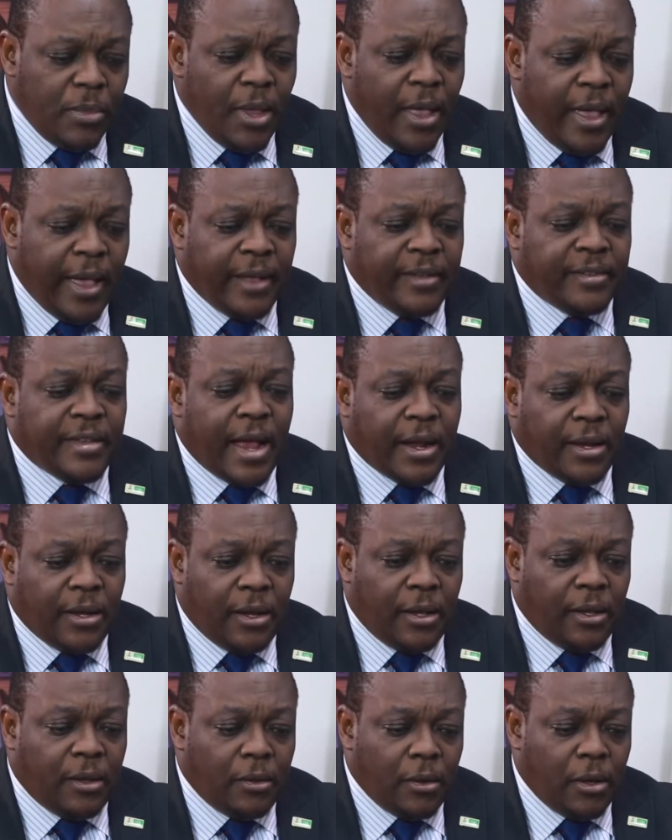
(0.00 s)

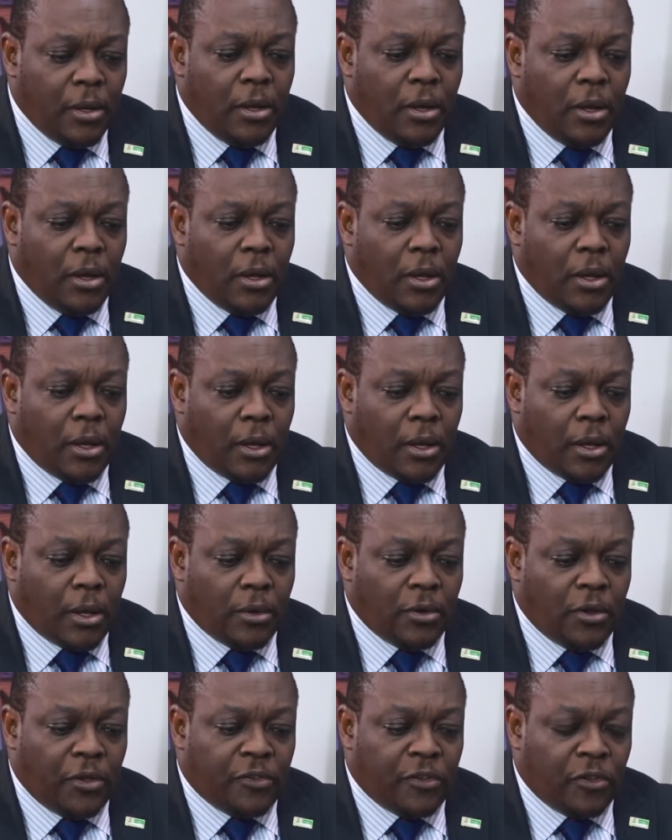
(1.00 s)
exactly
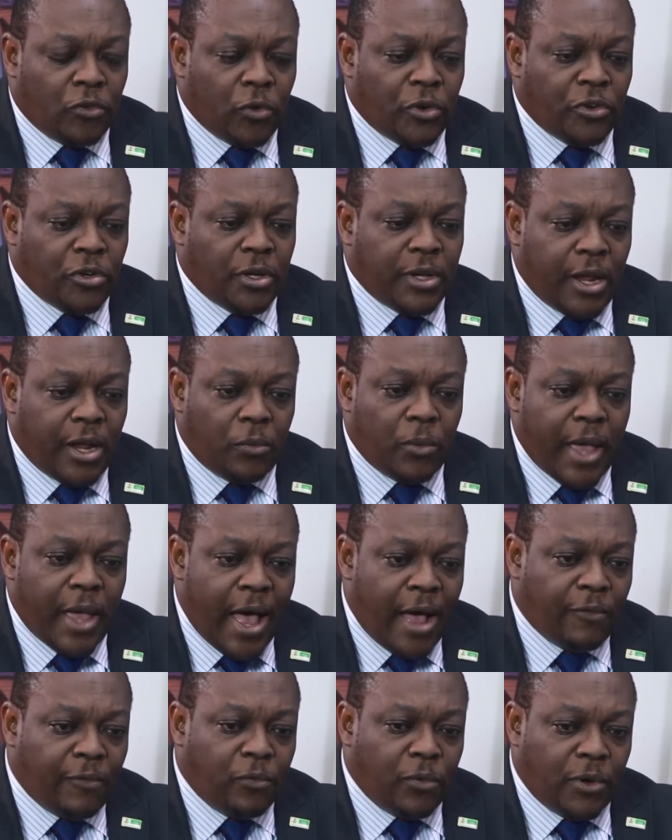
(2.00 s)
the situation that we
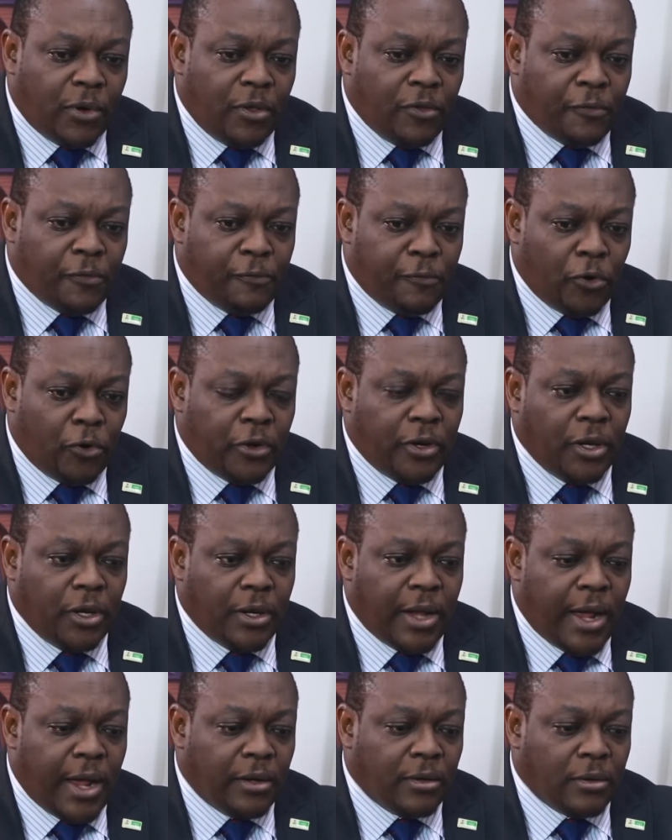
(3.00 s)
have with this
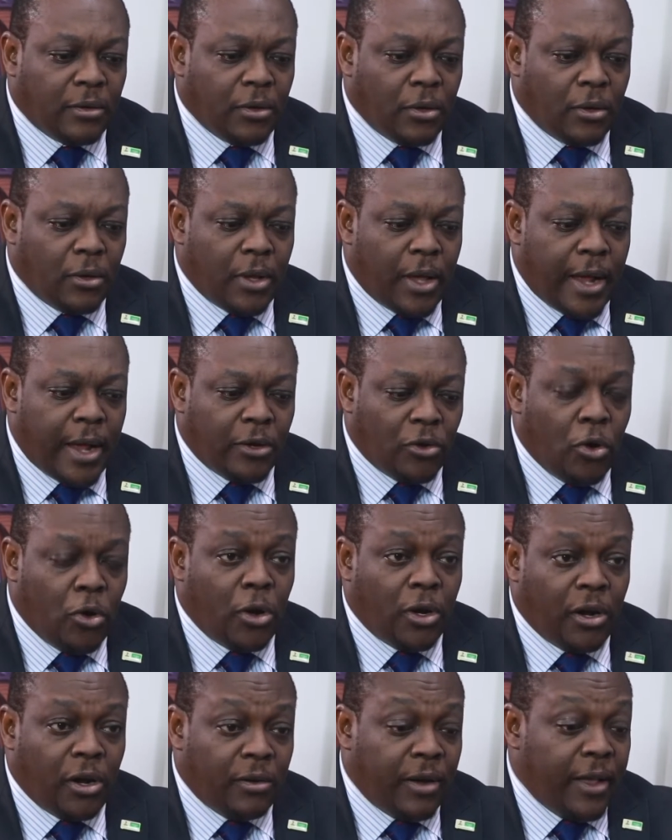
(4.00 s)
flooding and
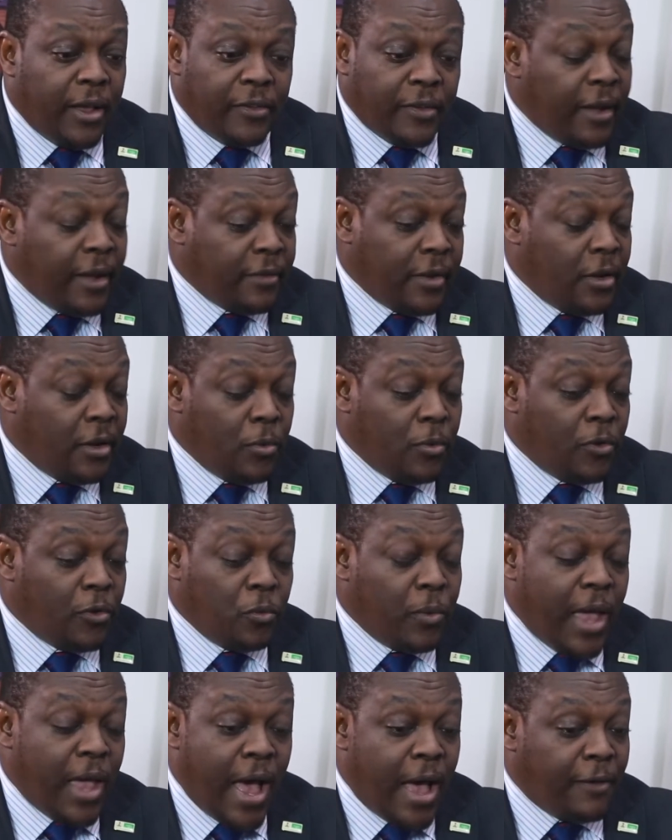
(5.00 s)
cholera is actually what
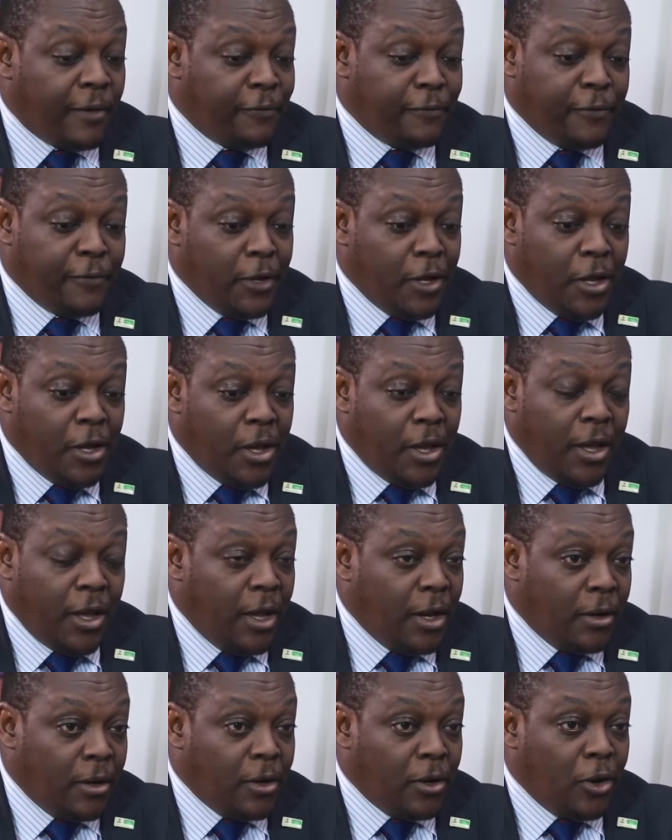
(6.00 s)
we have
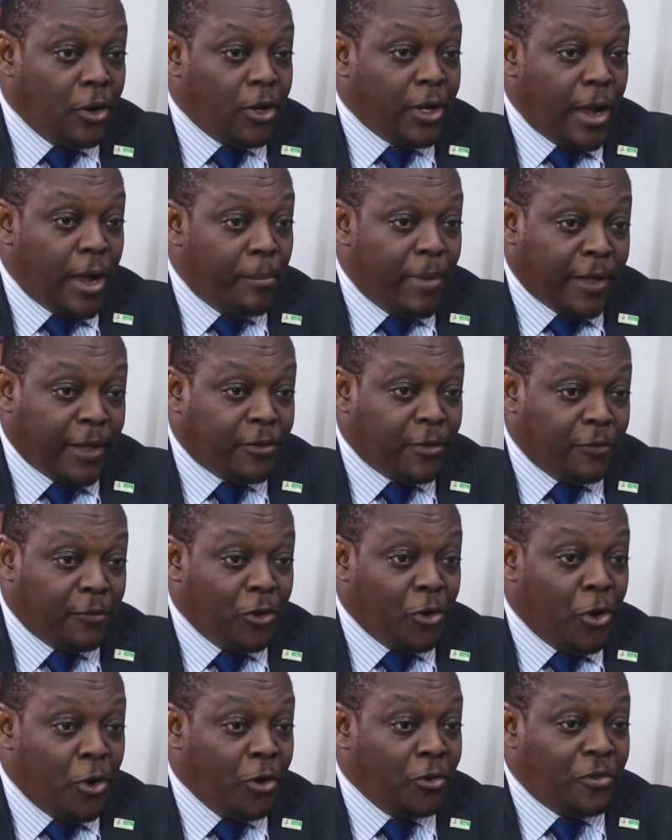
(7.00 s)
in other parts of
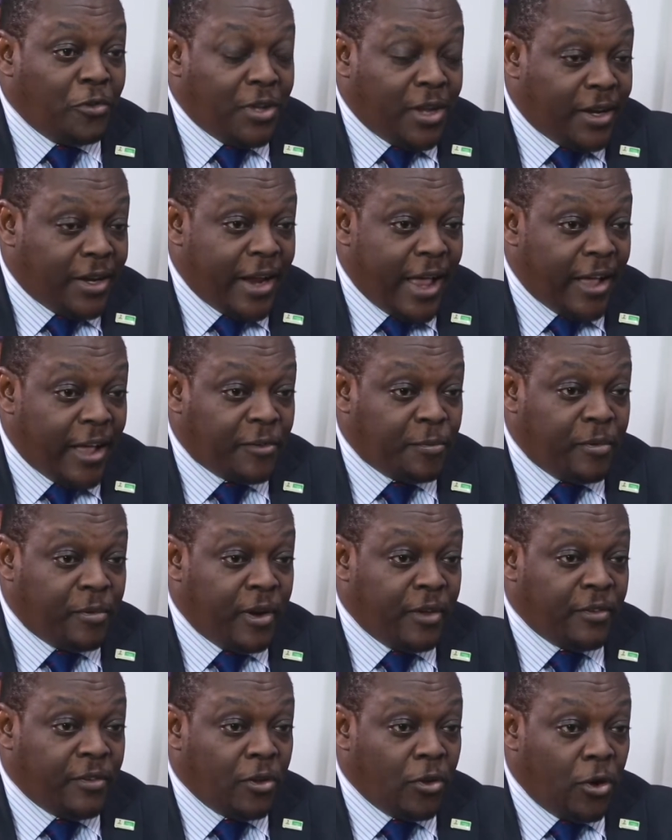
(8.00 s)
the country that are
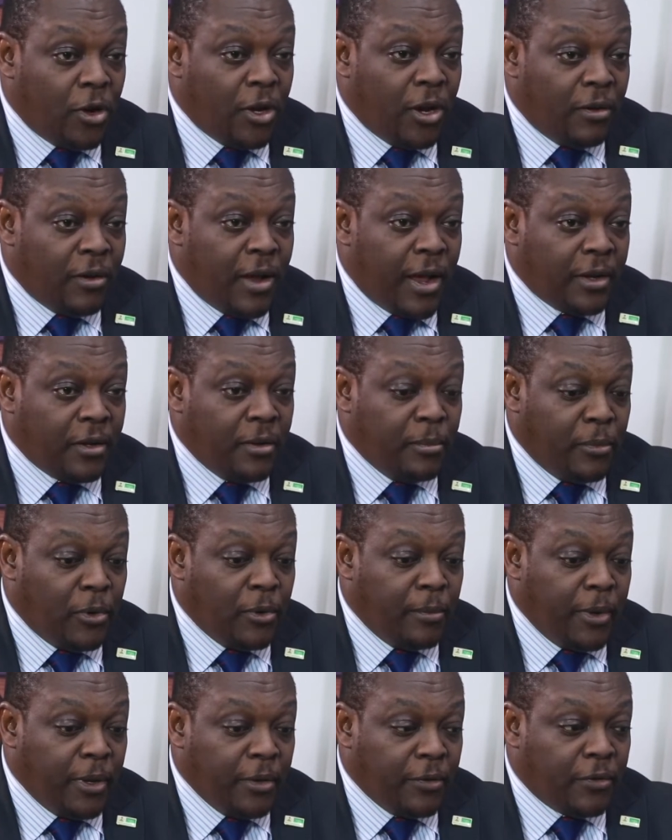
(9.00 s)
experiencing cholera at the
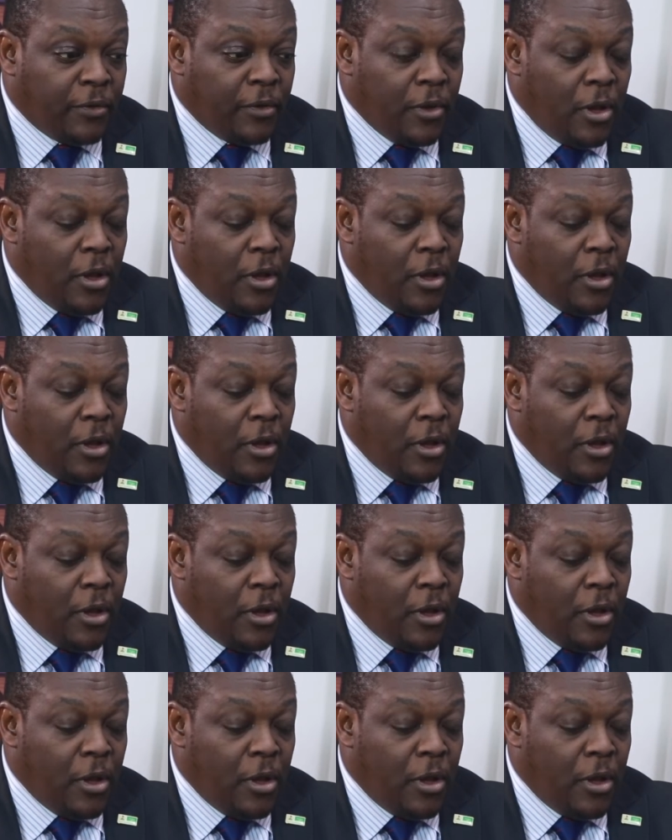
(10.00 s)
moment.